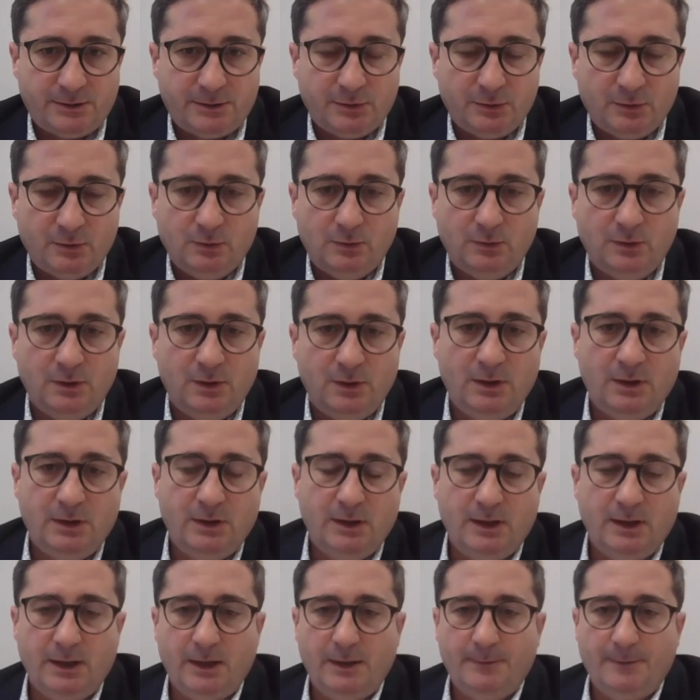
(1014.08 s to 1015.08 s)
to
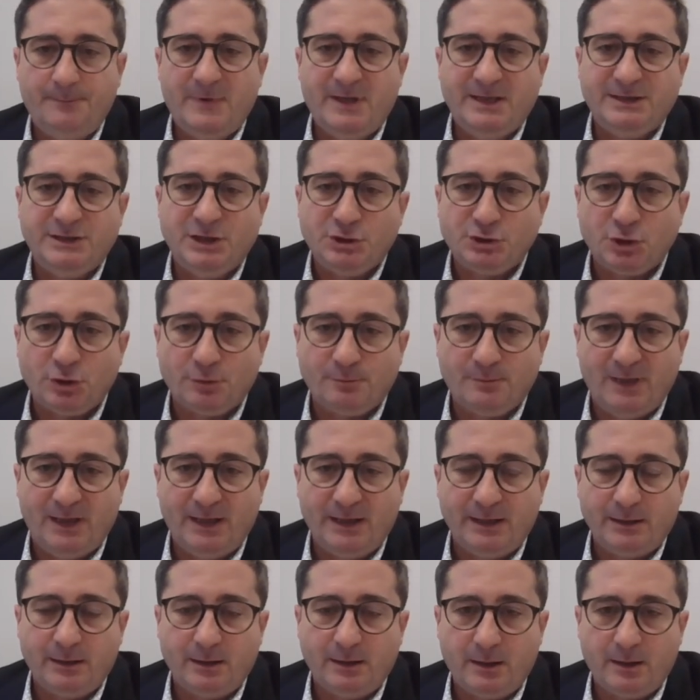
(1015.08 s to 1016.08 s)

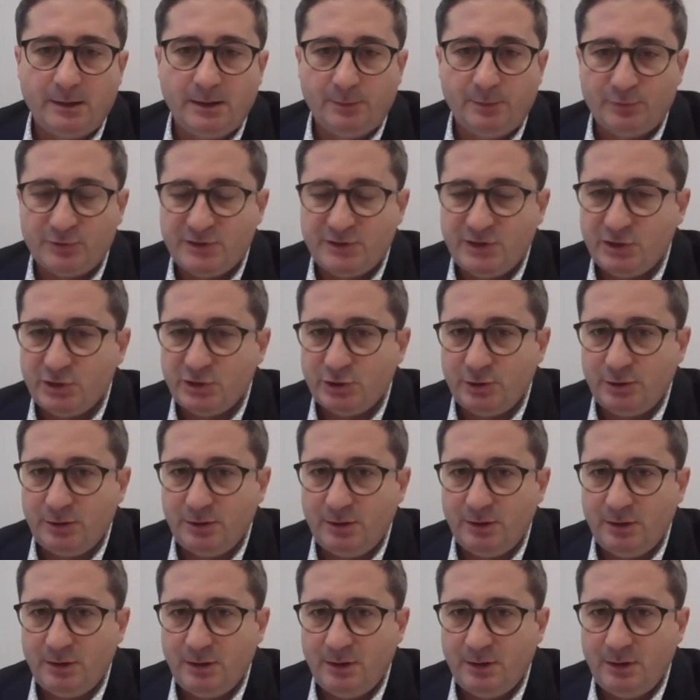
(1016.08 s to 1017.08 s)
determine the
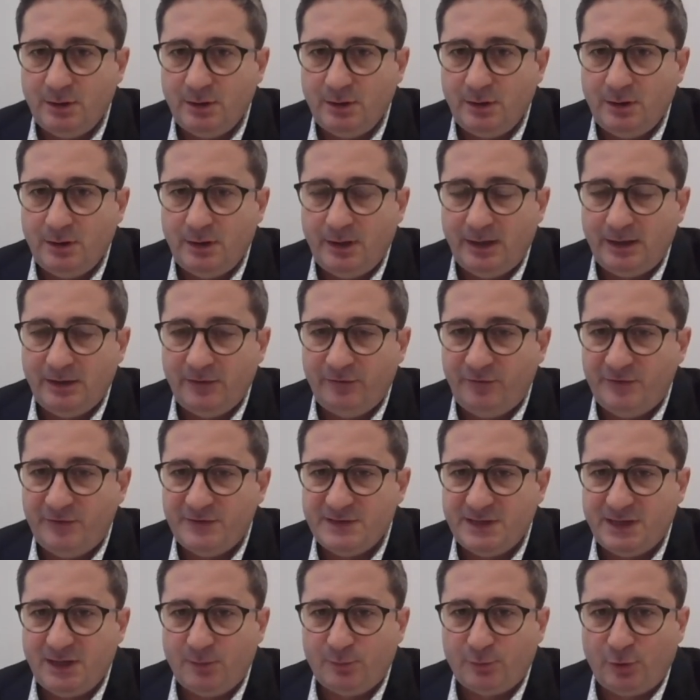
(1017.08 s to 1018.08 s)
position and the
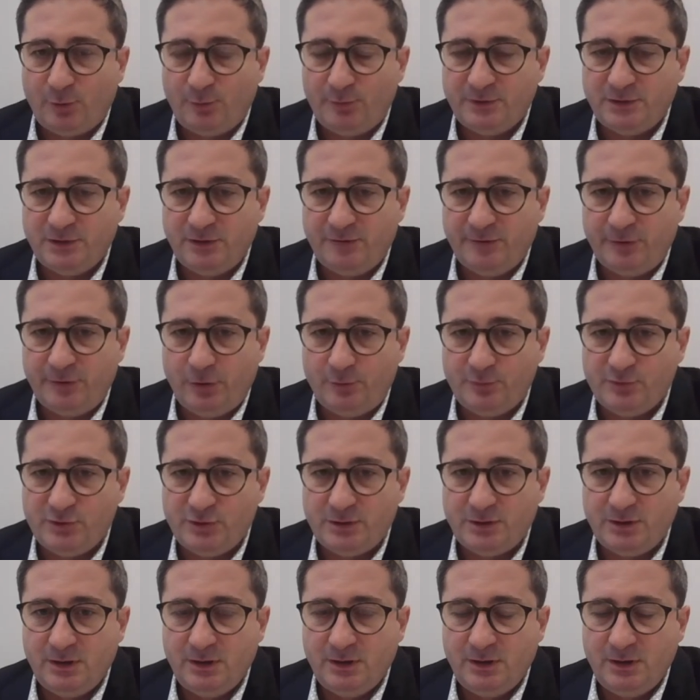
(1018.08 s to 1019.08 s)
physical property of an
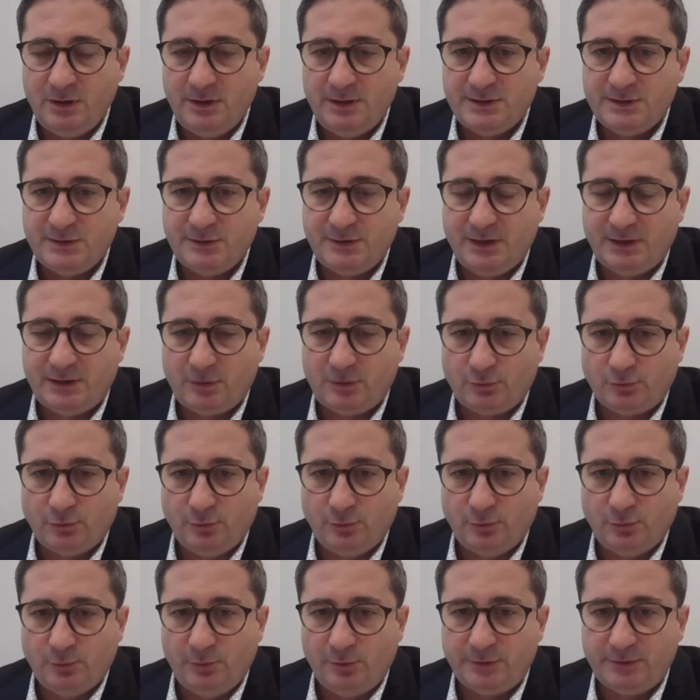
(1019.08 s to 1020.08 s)
object so that a
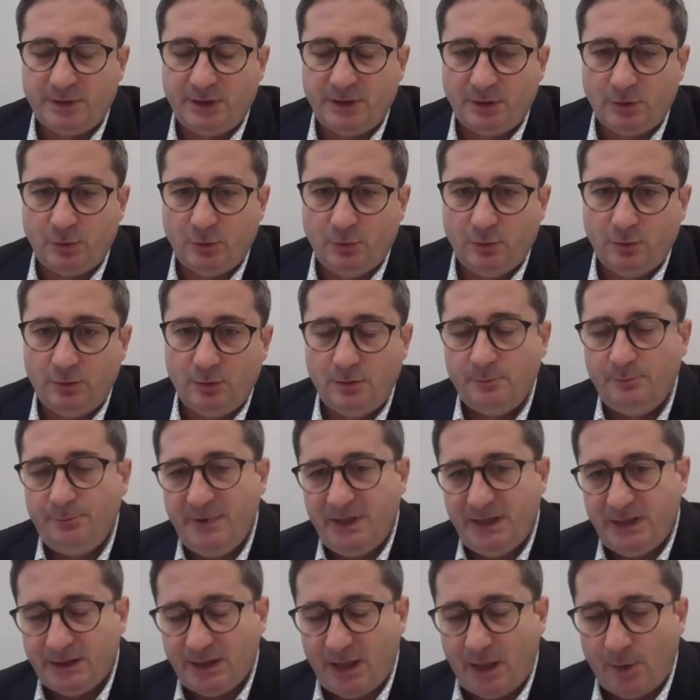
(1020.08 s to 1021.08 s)
robot can go
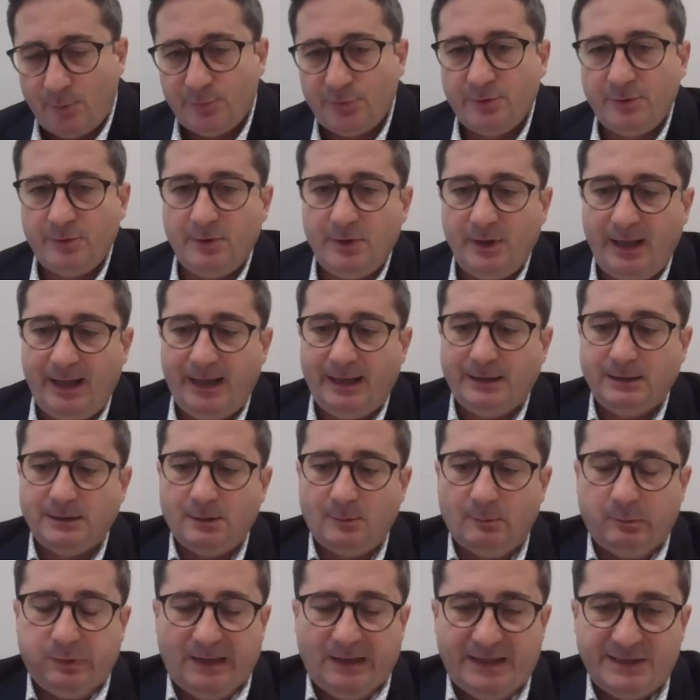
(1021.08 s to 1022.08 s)
pick it up
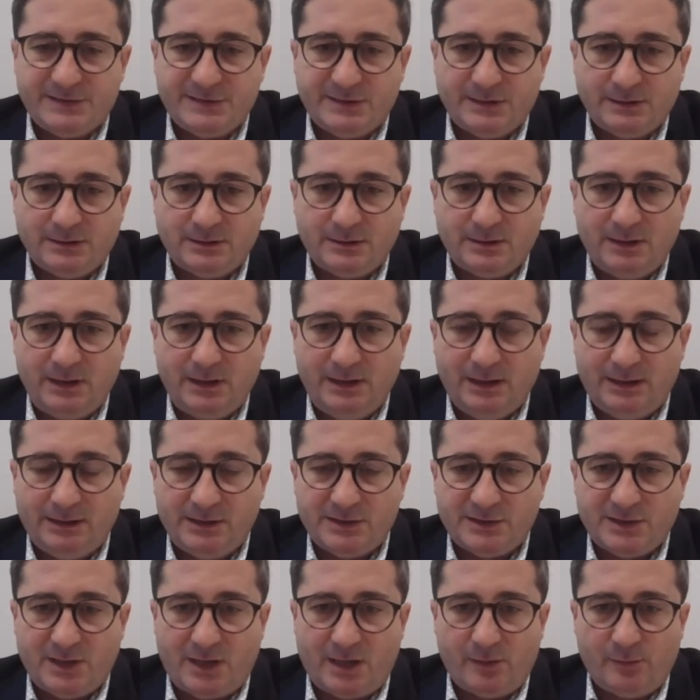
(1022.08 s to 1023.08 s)
and place it in a
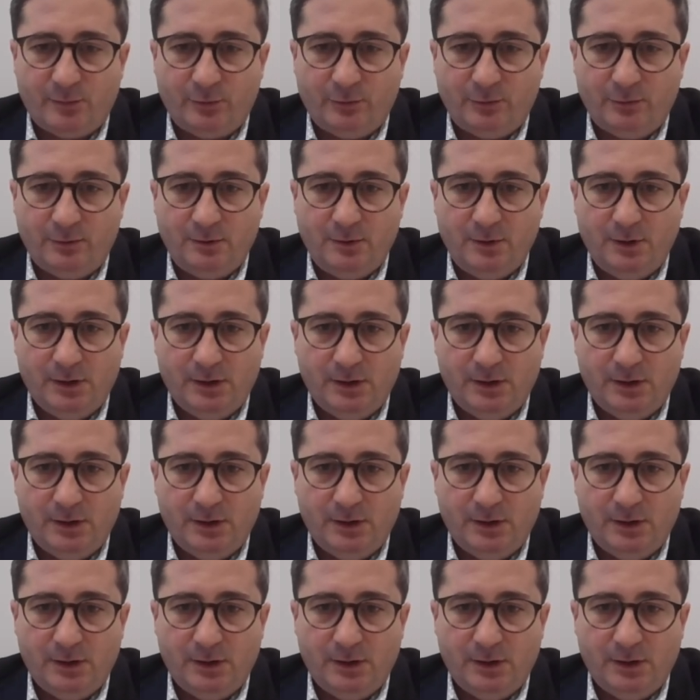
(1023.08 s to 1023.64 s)
desirable